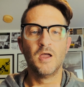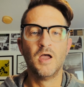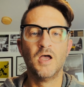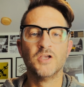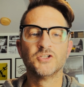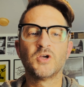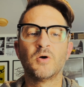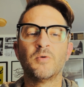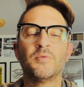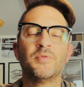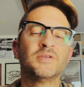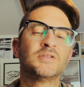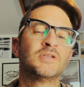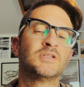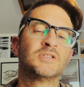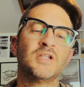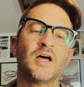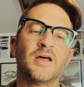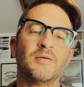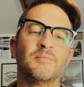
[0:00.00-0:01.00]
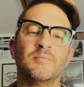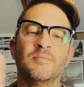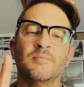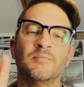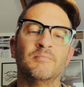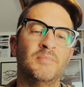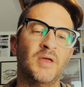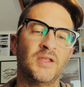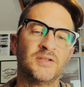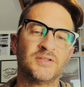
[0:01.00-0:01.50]
So this is not
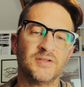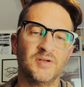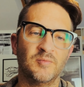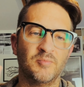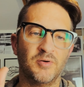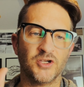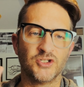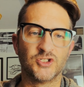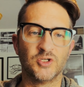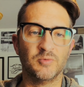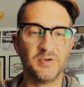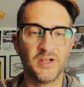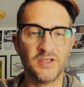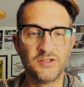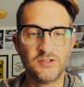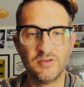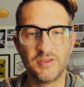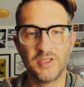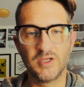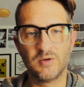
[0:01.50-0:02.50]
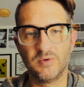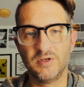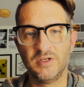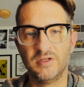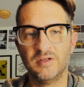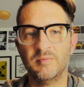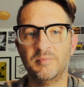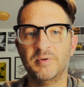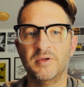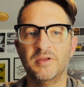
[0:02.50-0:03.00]
meant to depress you, but I do think we
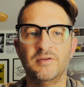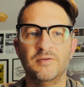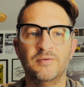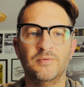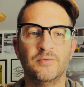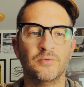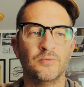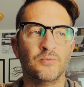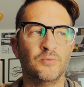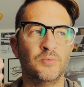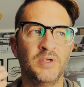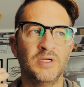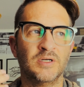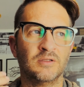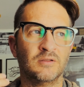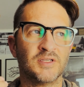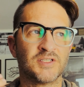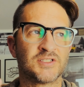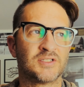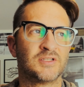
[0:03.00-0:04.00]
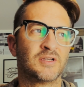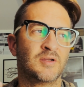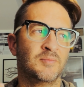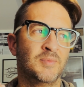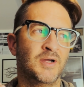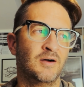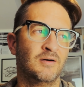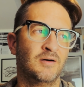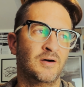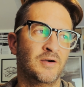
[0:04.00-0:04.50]
need to be realistic
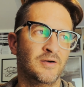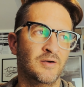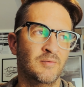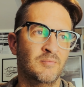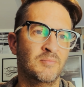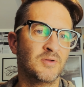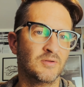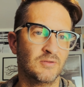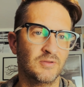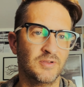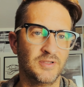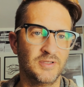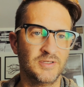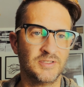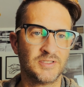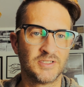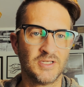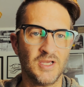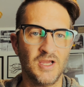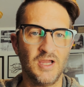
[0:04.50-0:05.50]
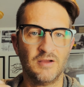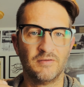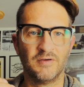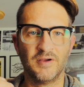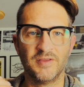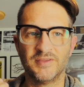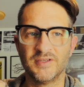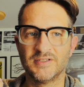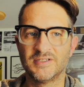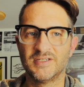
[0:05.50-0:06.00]
about our abilities,
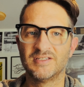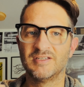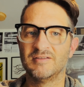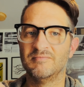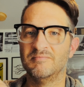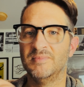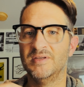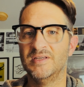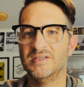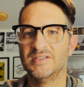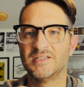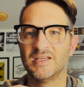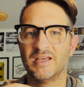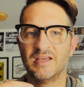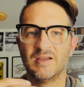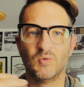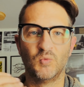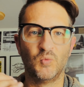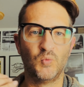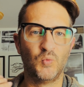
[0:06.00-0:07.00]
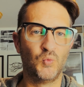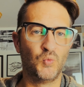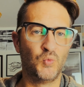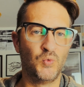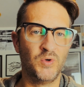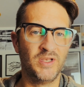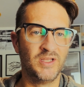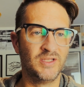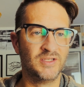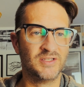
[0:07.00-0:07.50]
right? This isn't me saying
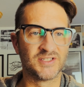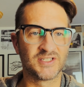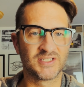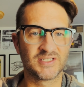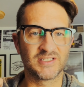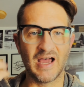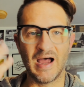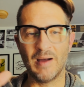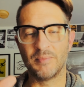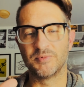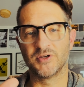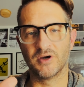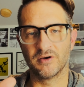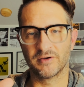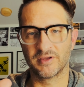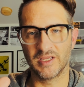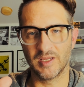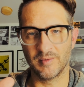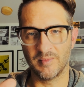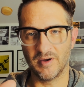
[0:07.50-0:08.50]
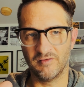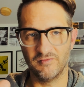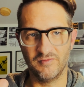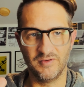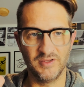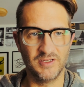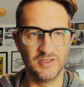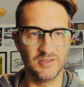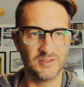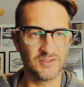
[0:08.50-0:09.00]
we need to stop talking about
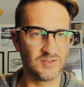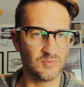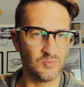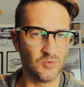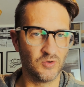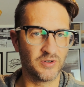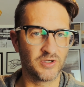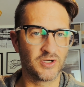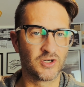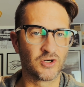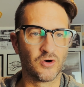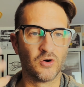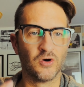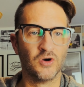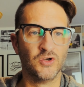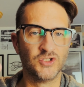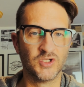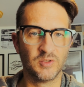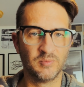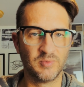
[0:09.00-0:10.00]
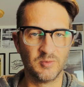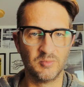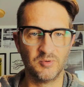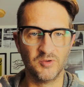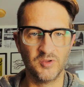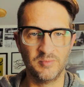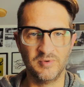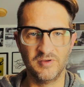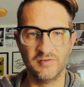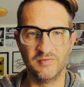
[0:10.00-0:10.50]
veganism or encouraging people
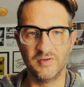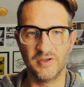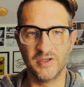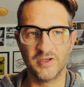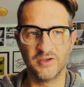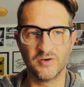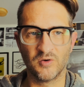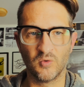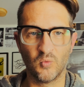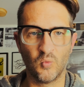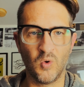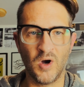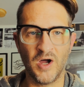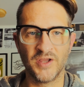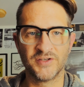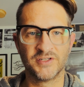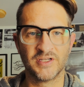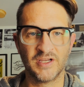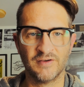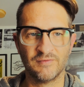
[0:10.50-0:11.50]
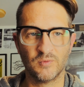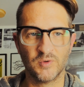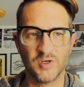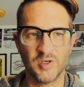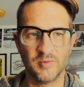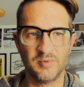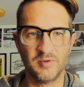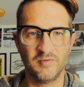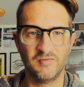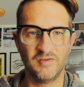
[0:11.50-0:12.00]
to be vegan or wanting everyone
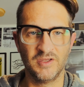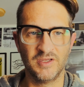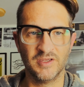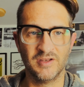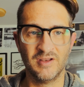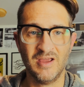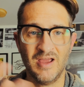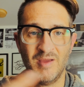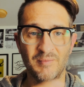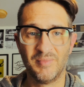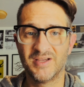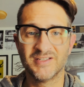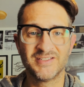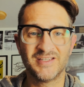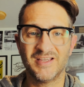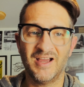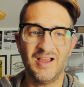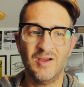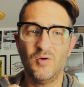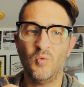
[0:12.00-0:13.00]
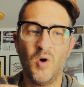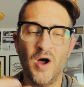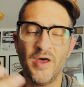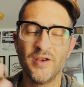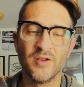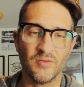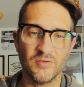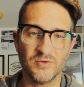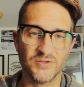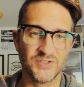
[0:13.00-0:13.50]
to be vegan, because I
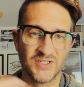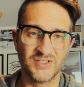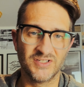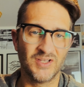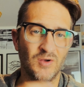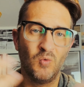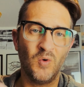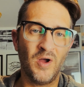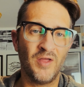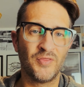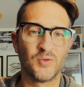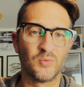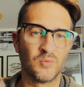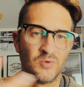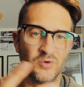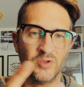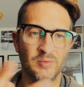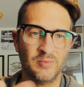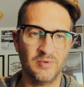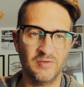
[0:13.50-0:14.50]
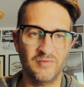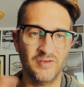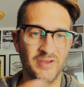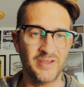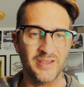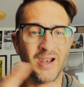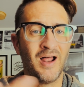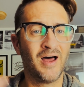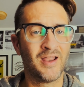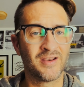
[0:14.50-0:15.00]
want all those things. I want the world to be
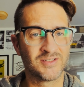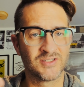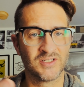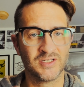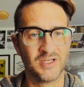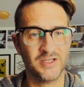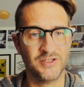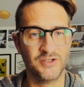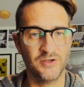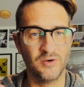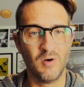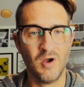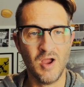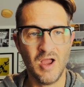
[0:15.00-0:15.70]
vegan. Honestly, I do.